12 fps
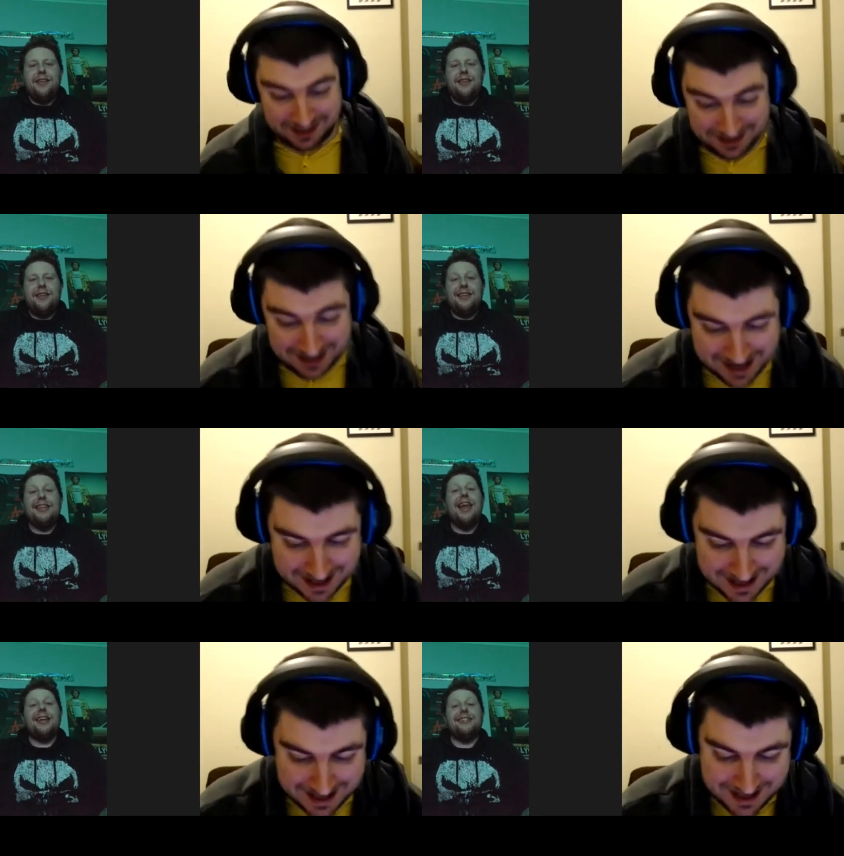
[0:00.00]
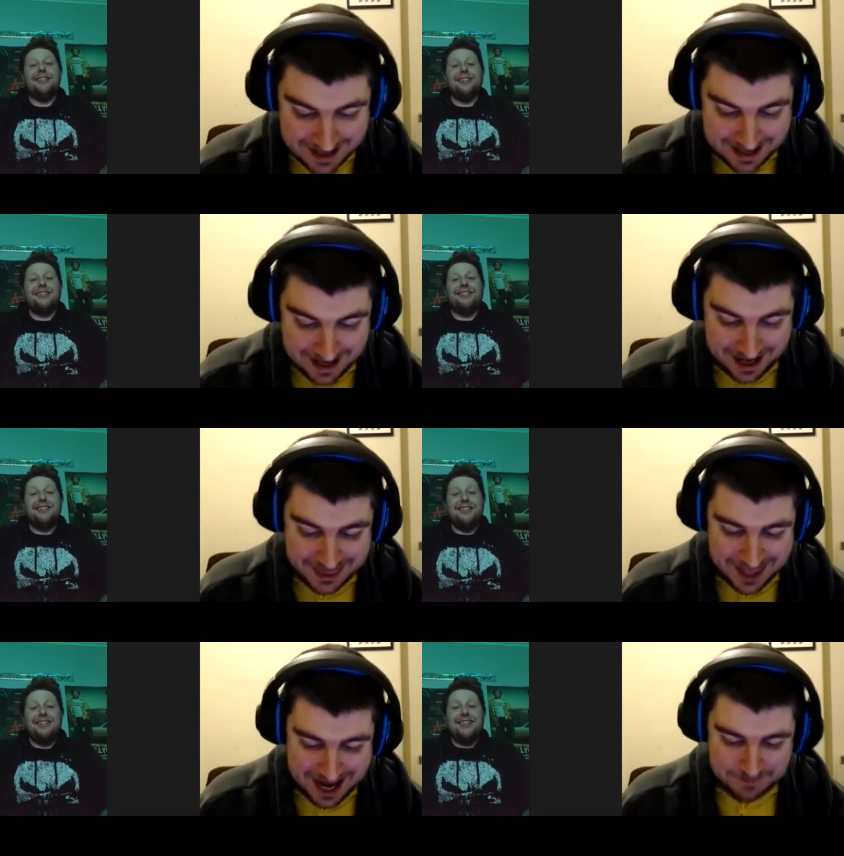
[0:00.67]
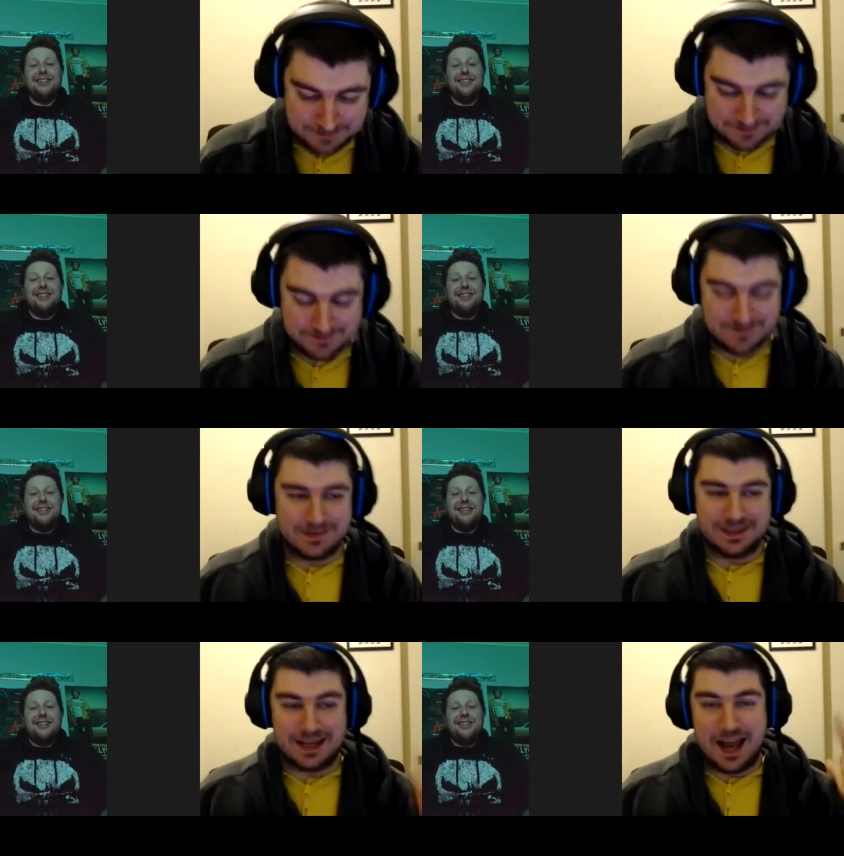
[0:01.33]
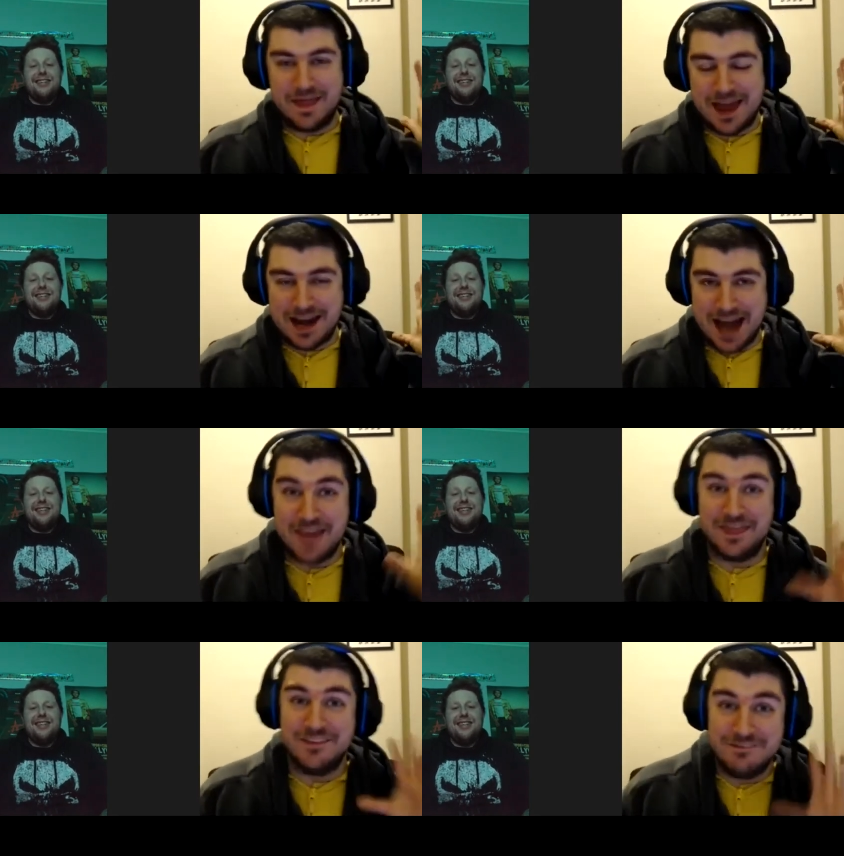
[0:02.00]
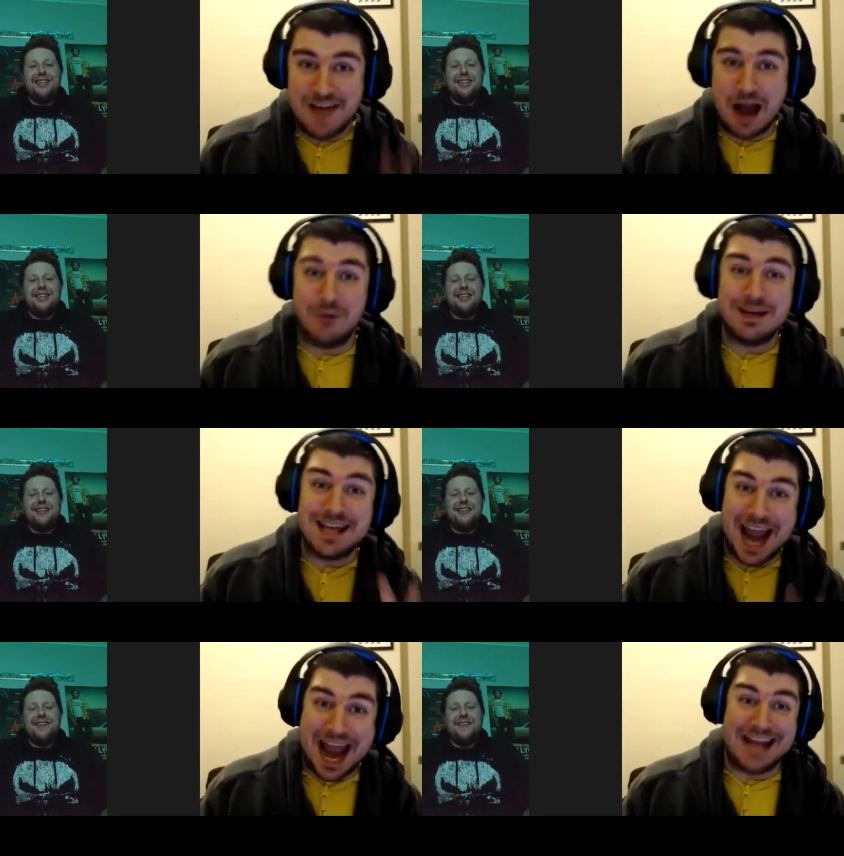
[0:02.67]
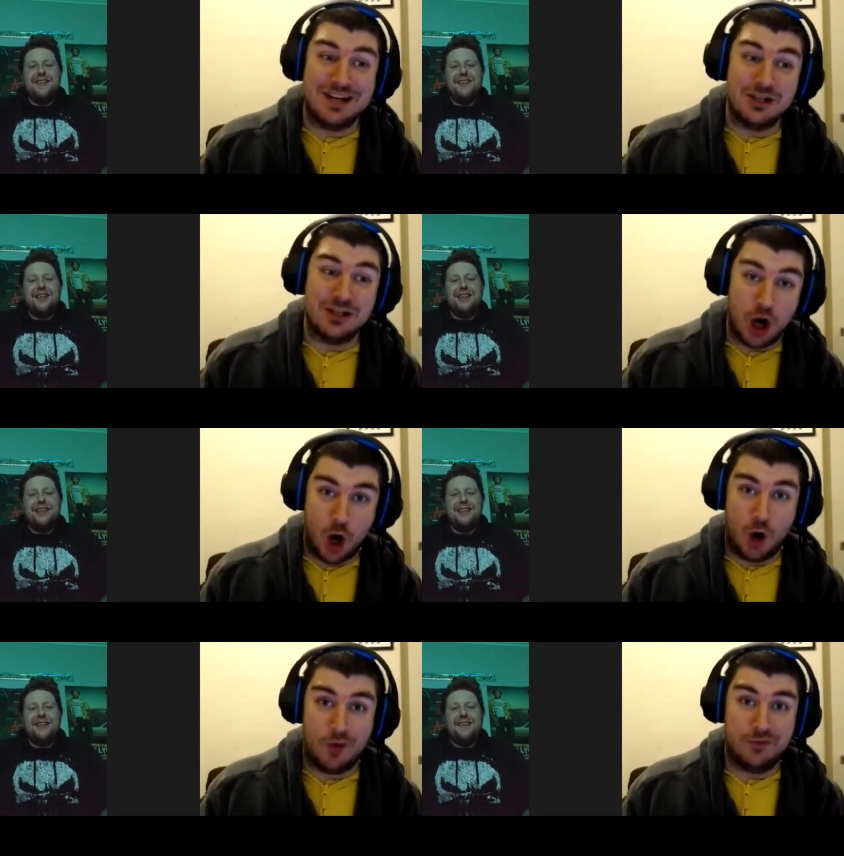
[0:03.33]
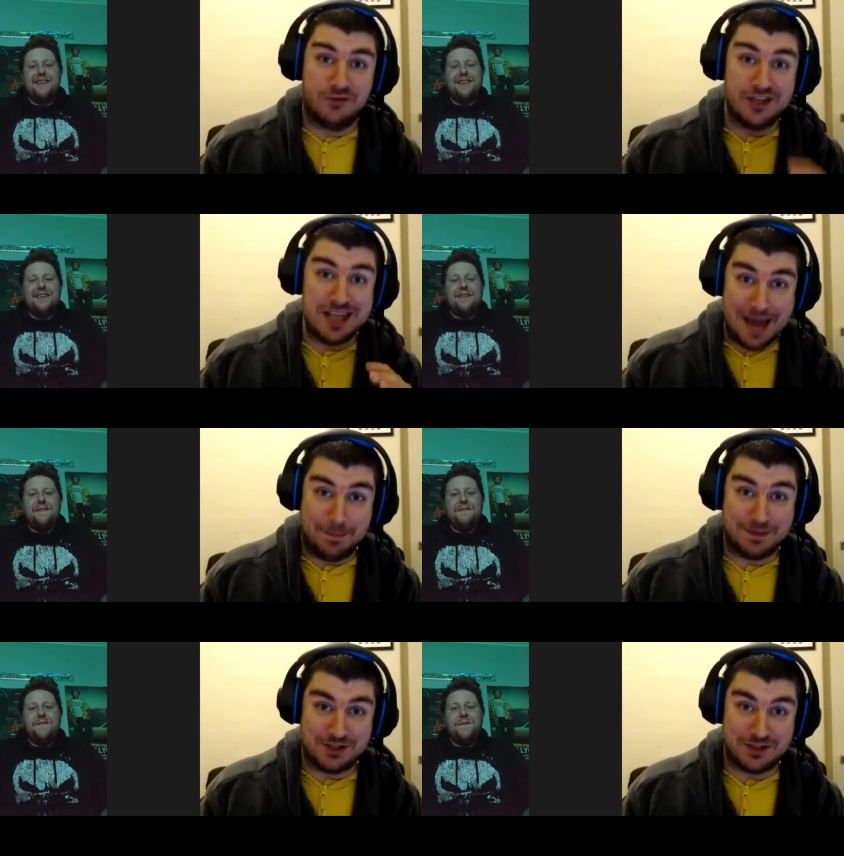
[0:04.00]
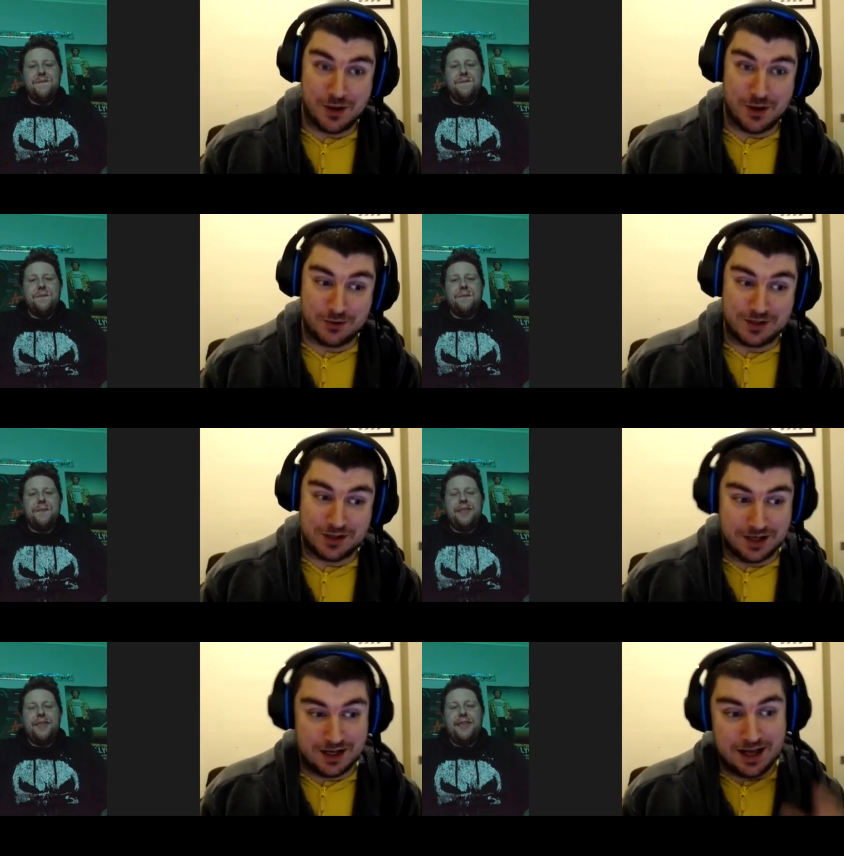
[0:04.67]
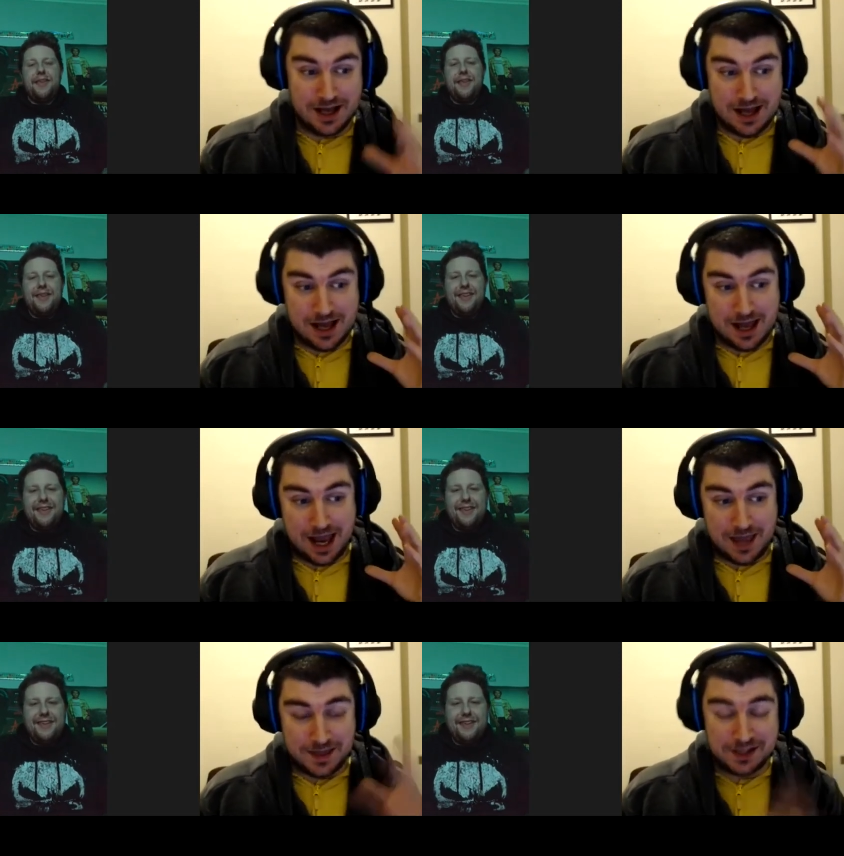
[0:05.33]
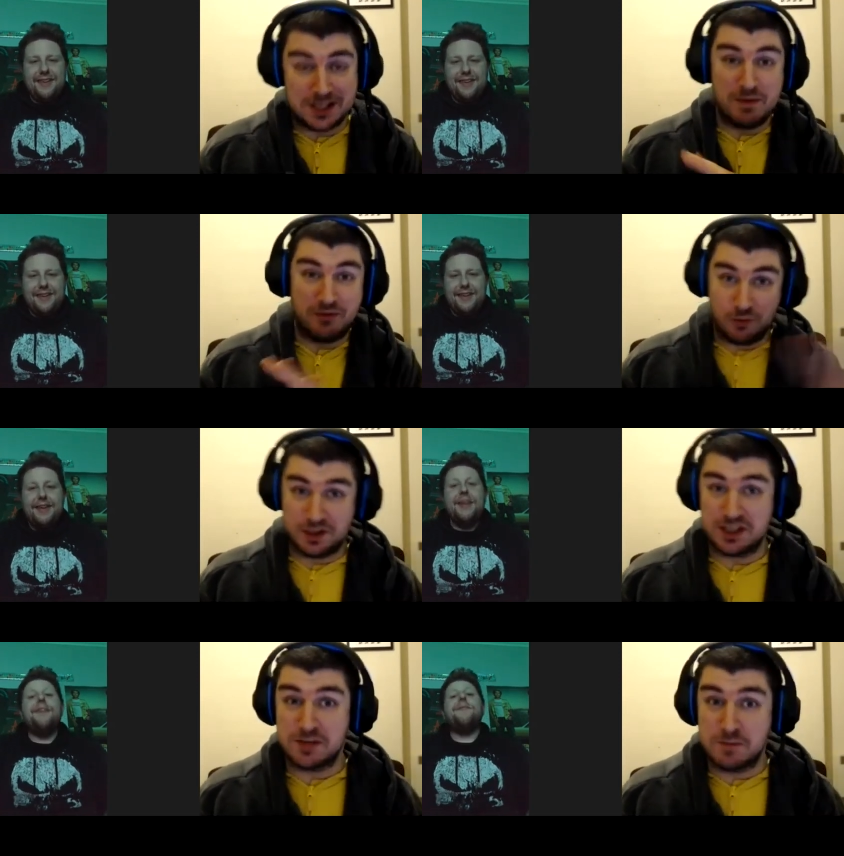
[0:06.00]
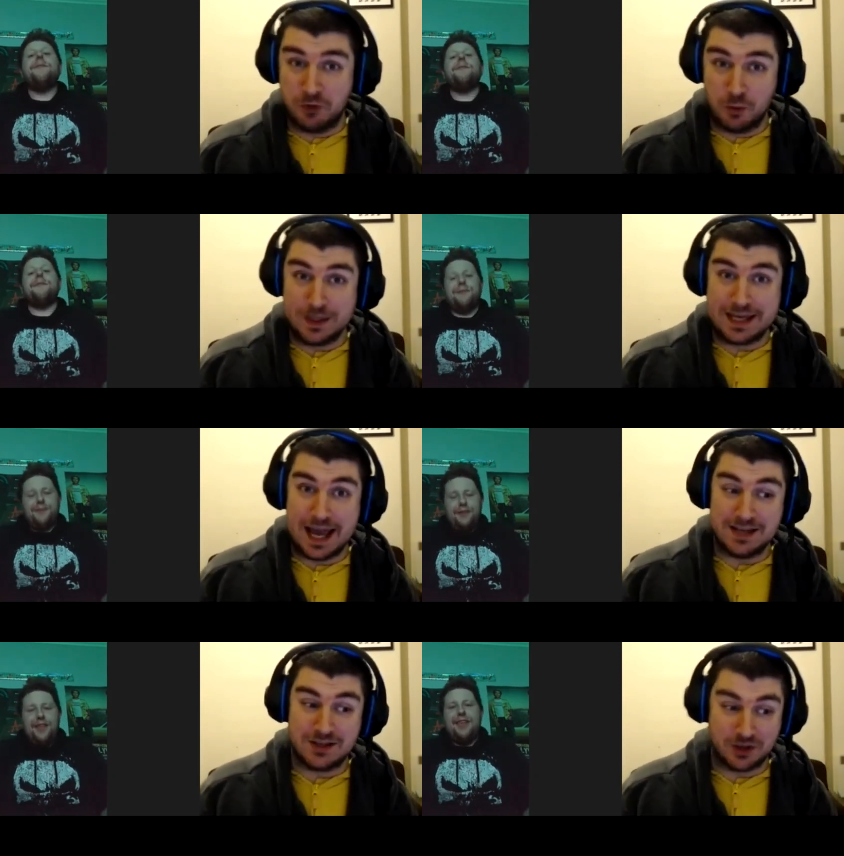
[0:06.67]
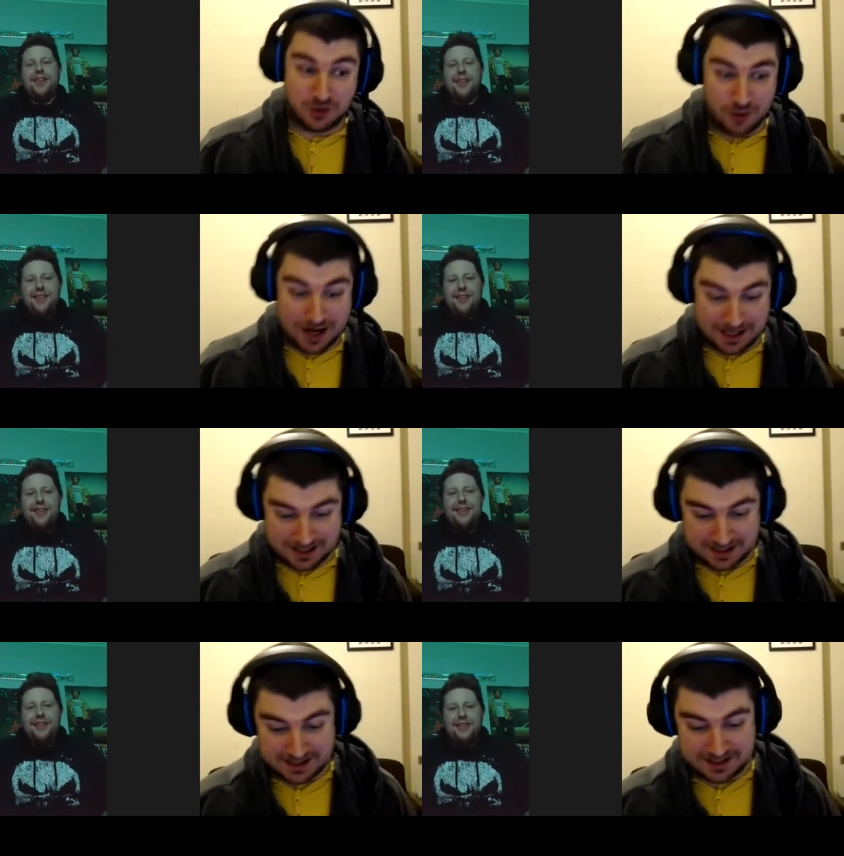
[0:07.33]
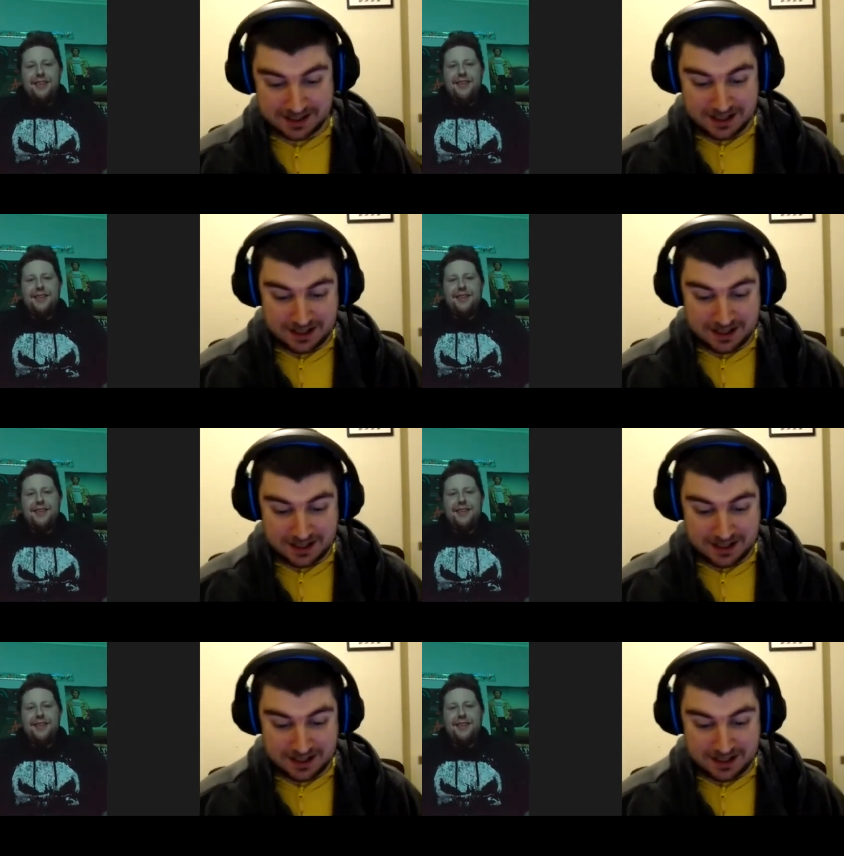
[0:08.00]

Speaker 1: yeah, and then, and then at the very end of the episode, and this is before this is before we get mm-hmm. into the credits,